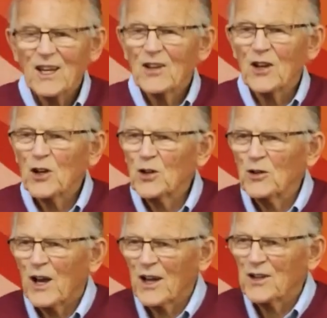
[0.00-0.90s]
the
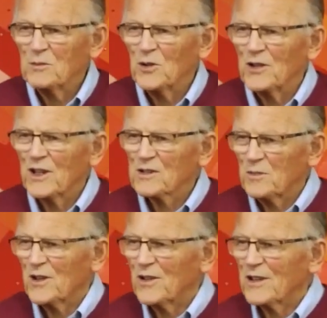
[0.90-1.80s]
honeymoon
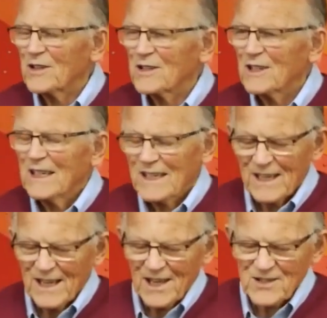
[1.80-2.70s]
experience
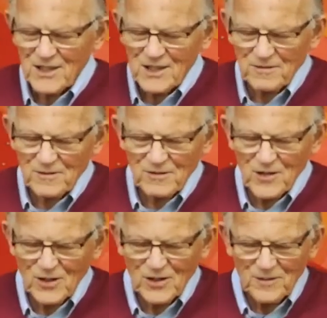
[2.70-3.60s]
as a gift of
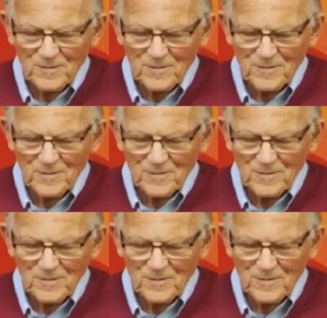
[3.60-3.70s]
God.